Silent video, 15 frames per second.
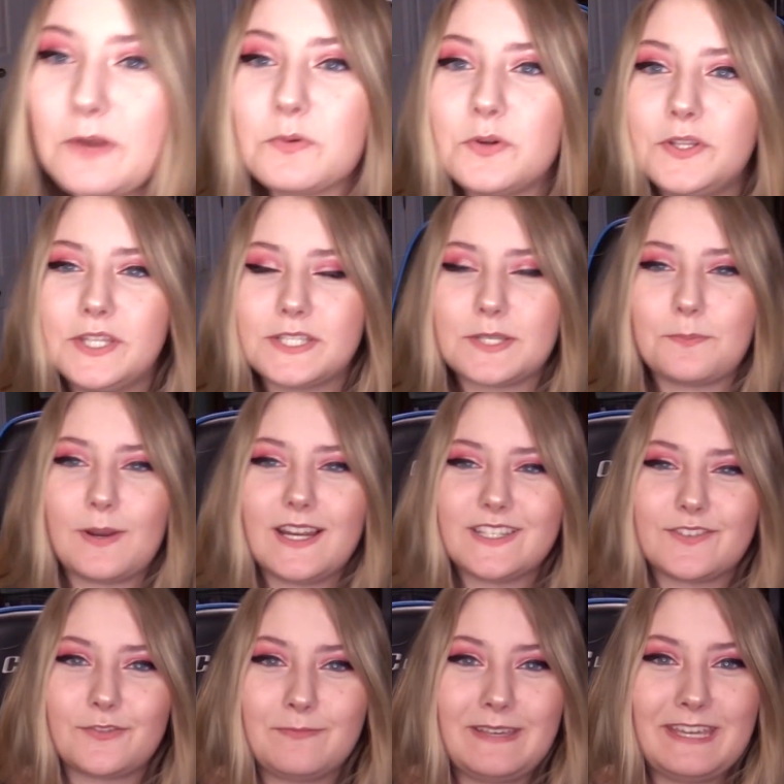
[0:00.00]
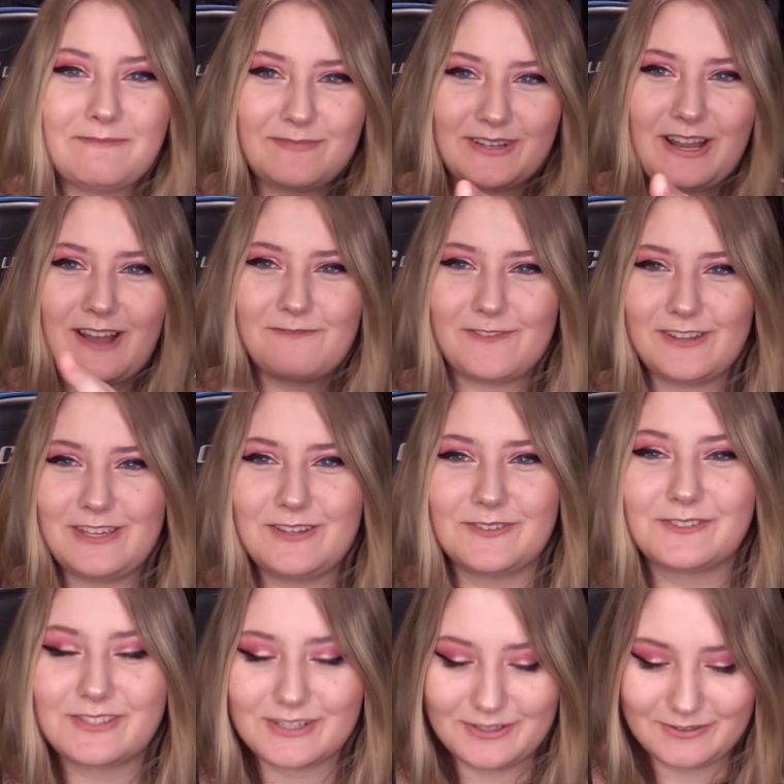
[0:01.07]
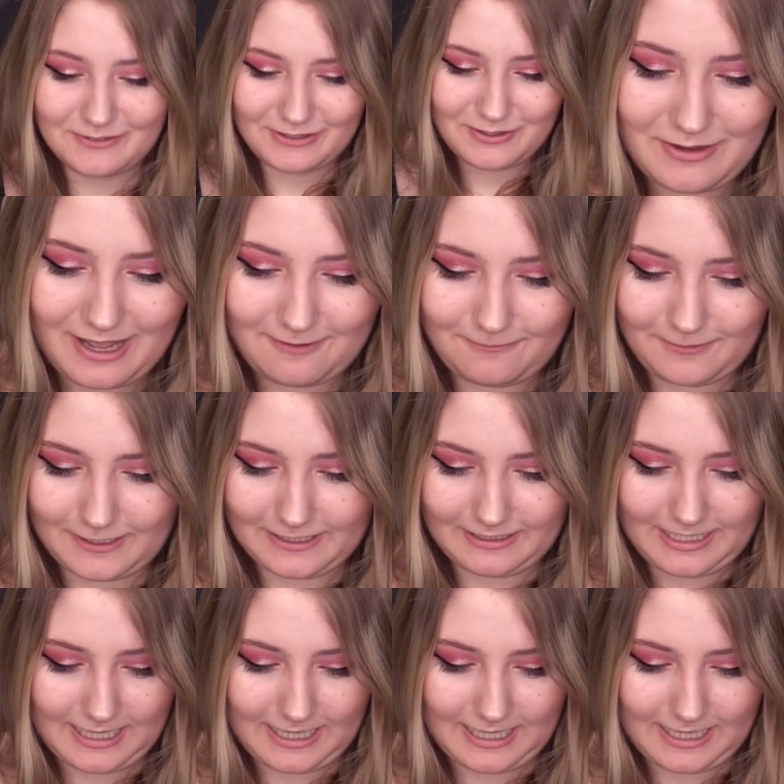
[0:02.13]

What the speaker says: I ruined the surprise for me, but not for you, so you have fun.